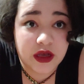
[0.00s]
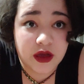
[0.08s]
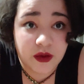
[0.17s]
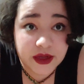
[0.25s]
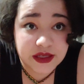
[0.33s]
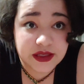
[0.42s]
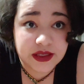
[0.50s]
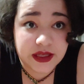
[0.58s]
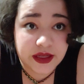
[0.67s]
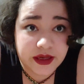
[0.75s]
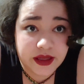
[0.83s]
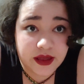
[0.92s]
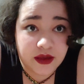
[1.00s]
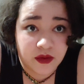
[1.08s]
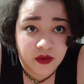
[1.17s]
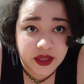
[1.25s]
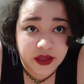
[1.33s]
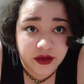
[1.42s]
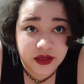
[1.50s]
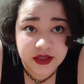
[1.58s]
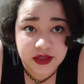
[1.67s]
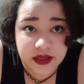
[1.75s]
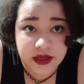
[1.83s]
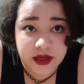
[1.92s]
OSDD, whether
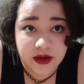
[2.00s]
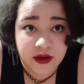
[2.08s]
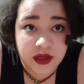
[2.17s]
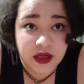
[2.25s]
it's, I